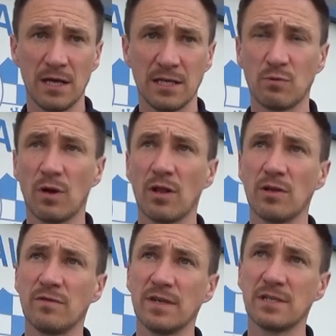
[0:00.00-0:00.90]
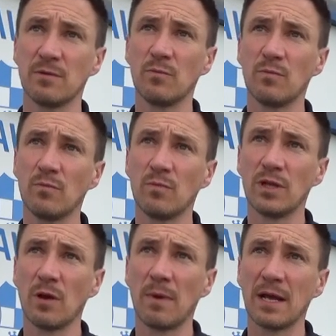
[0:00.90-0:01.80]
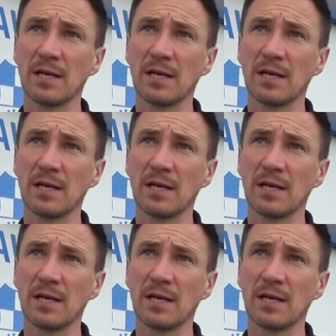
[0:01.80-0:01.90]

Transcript: it's one of those things, and we don't make